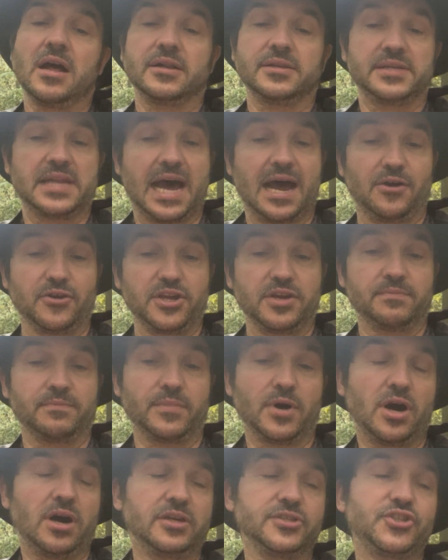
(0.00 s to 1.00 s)
Now you
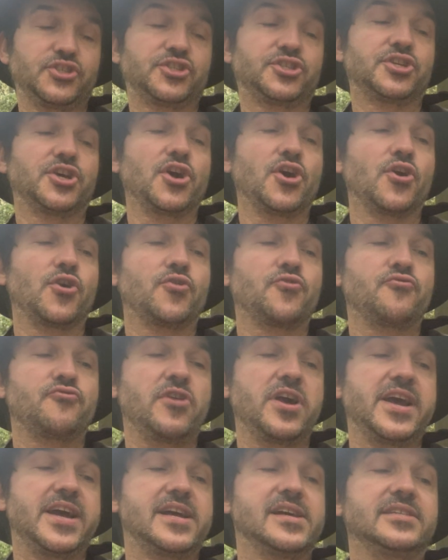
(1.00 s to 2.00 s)
must
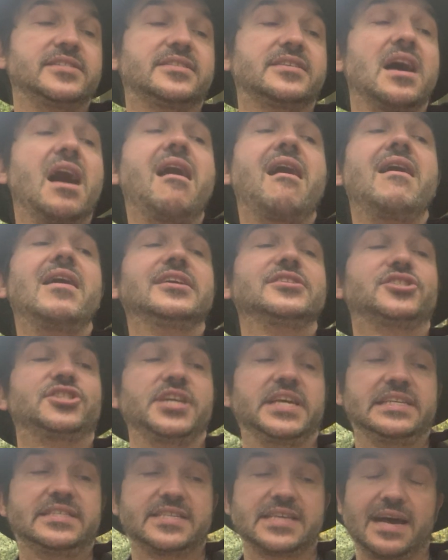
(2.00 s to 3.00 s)
raise our
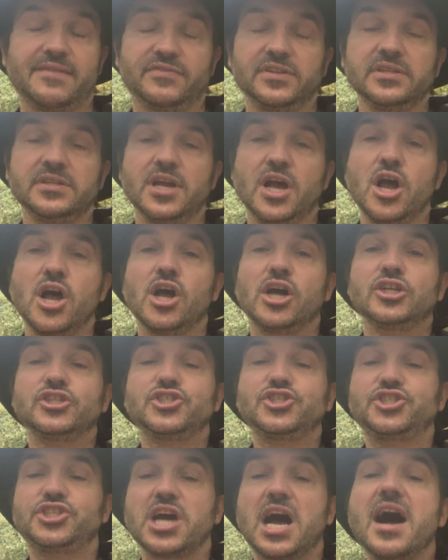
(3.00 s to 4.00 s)
G7,
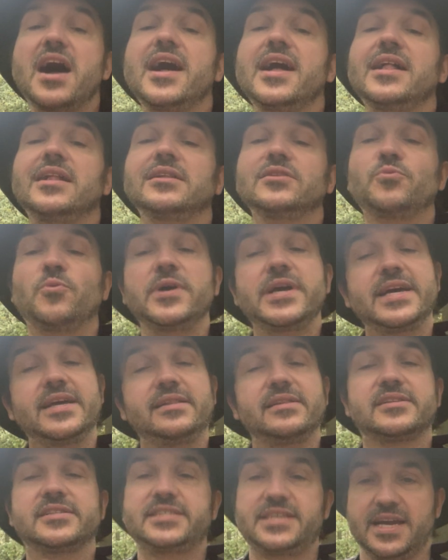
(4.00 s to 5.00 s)
child with
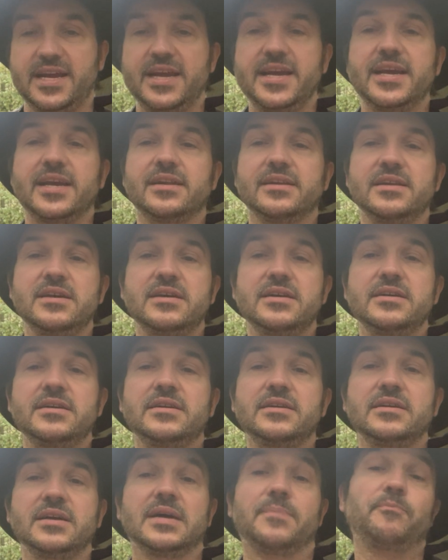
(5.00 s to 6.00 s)

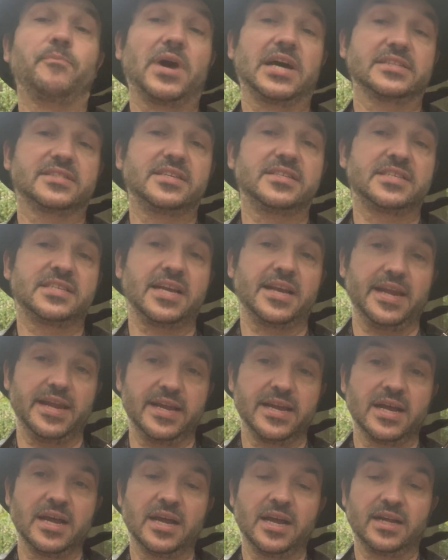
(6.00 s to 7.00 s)
digni. Back to
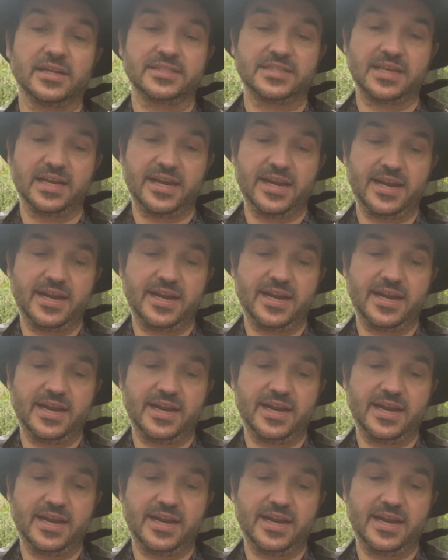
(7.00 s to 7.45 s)
C, T.